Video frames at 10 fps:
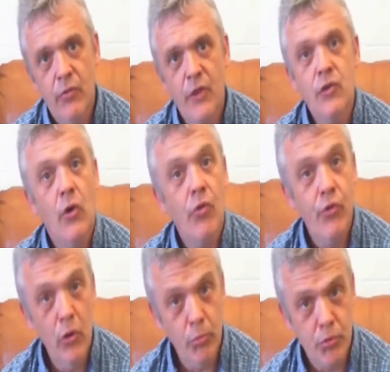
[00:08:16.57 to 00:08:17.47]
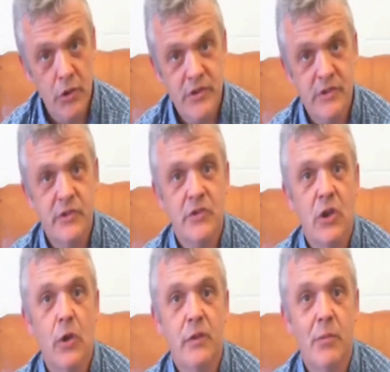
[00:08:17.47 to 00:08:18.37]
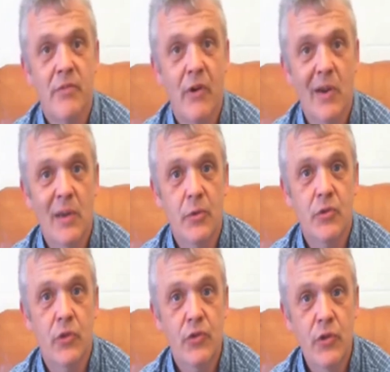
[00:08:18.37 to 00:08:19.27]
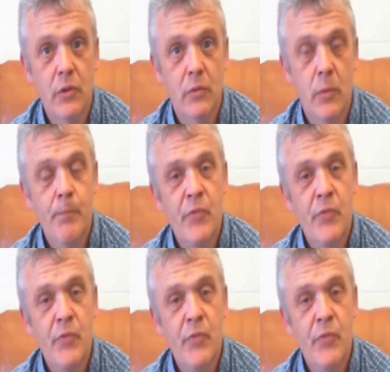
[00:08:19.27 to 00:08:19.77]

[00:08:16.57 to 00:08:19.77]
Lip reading: then your thought processes are going to be very limited too.